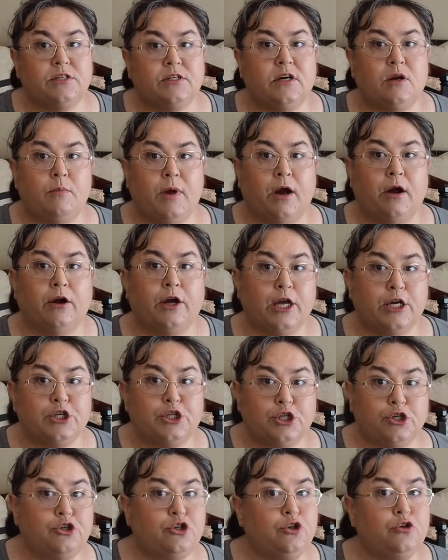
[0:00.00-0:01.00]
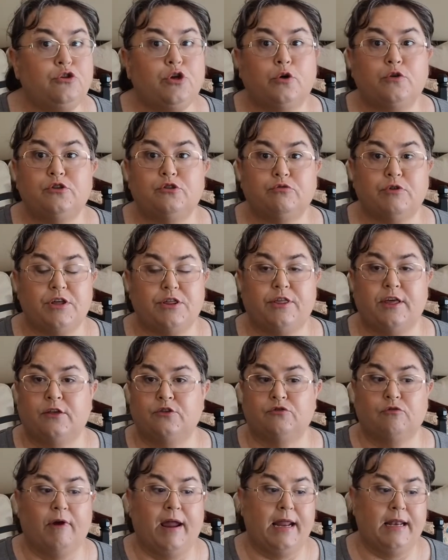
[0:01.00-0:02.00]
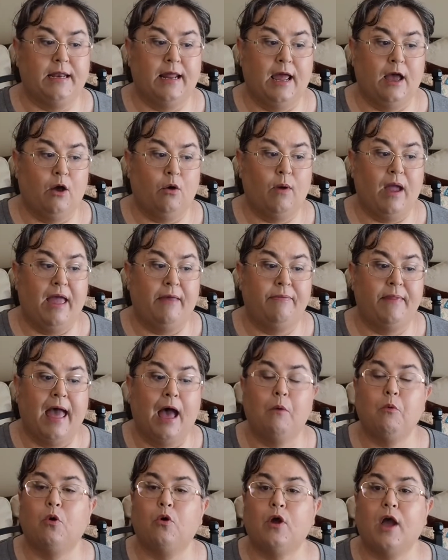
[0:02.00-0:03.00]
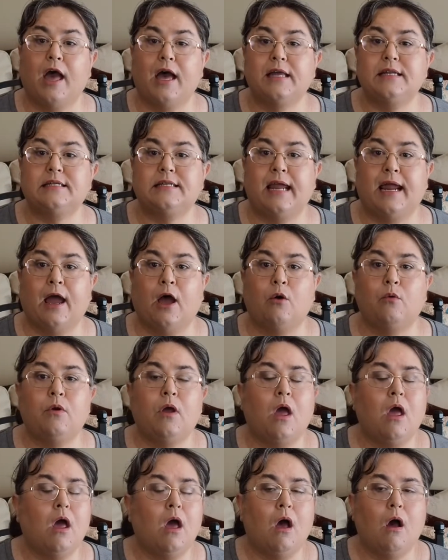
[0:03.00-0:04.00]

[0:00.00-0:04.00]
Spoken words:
in America should do those 3 things right now, and that will cut down